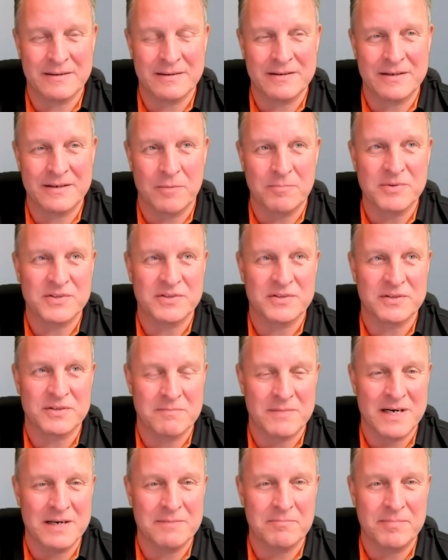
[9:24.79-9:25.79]
the
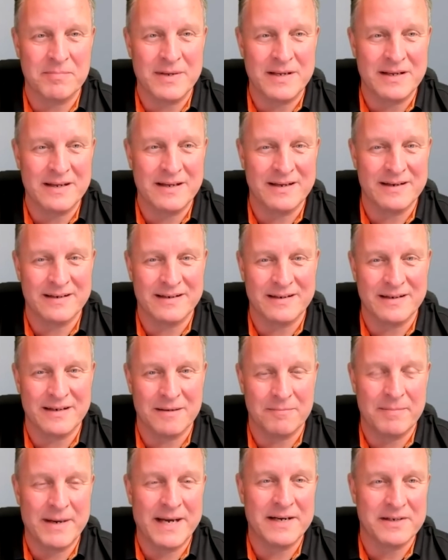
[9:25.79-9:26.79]
opposite might be
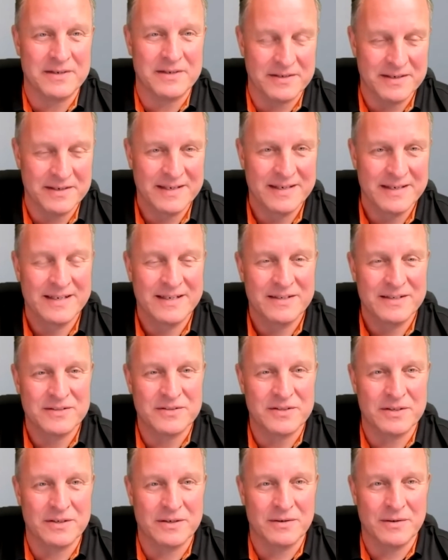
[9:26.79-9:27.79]
better.
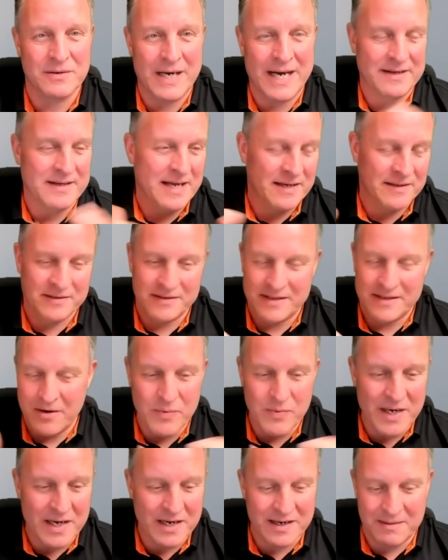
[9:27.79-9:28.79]
So and there
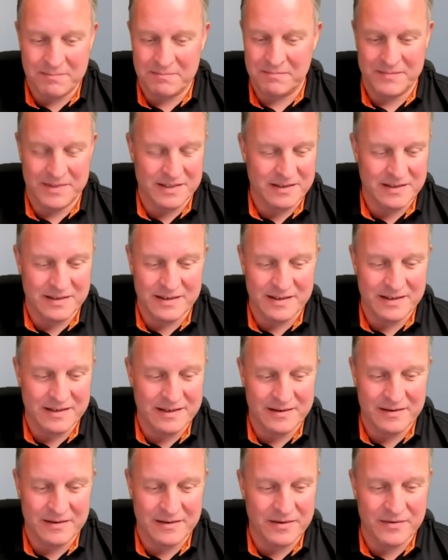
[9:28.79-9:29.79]
we come
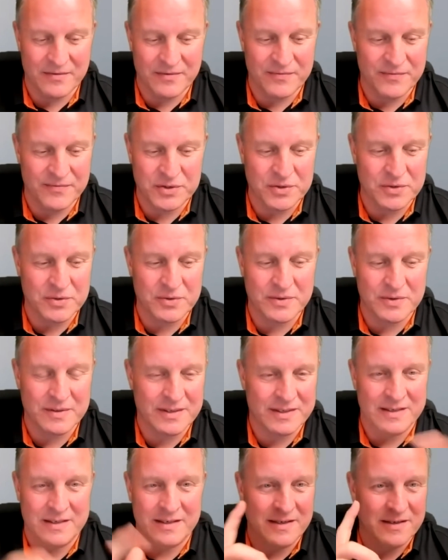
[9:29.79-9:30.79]
for
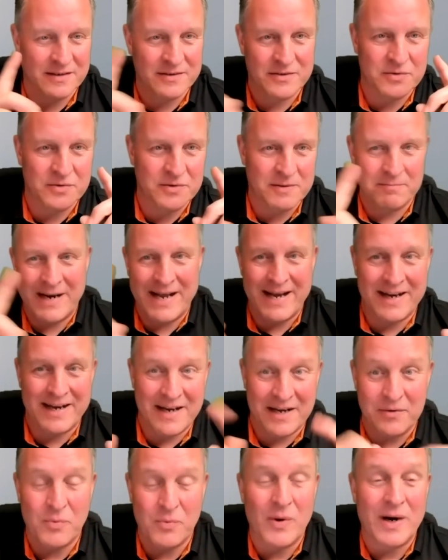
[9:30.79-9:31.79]
sure to the black
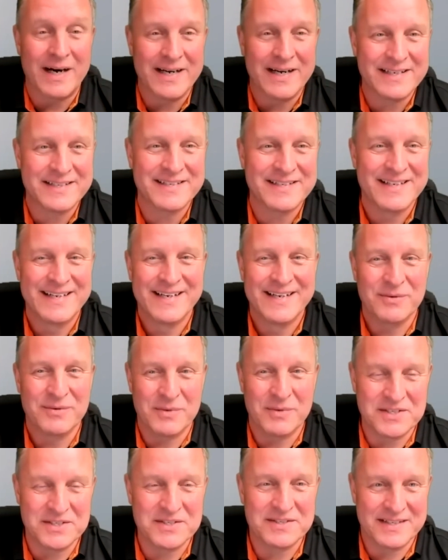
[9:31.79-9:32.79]
and white,
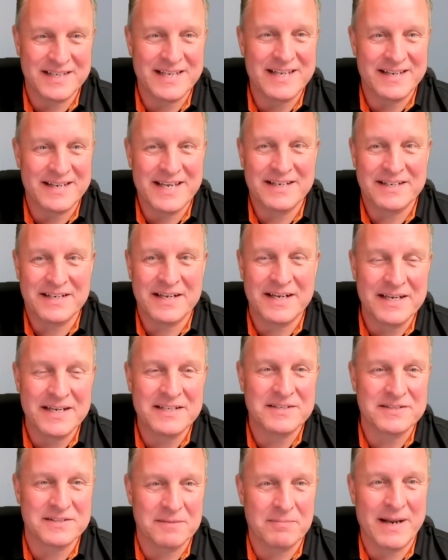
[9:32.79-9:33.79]
which is in that
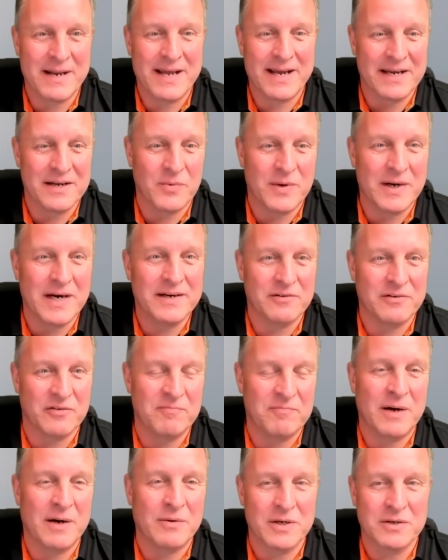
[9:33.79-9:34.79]
case the black and white of
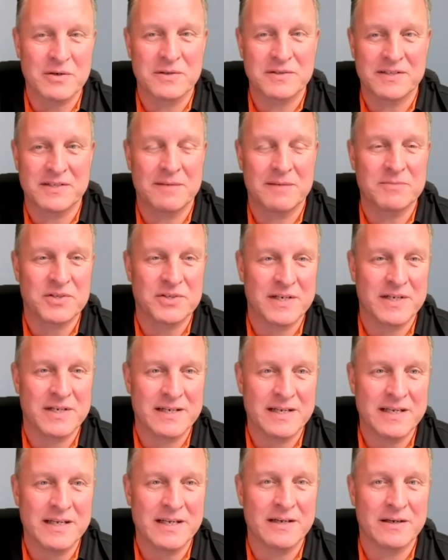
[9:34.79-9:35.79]
power consumption
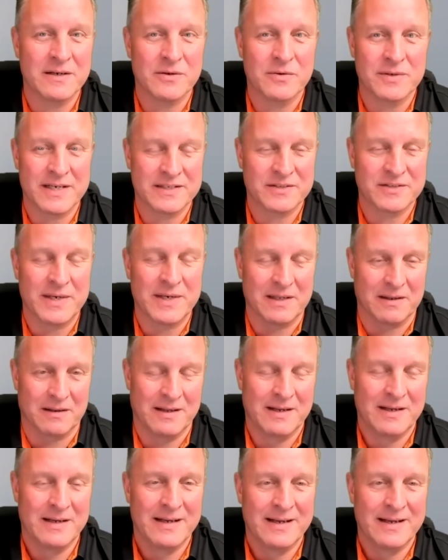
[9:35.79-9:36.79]
and heat load as well.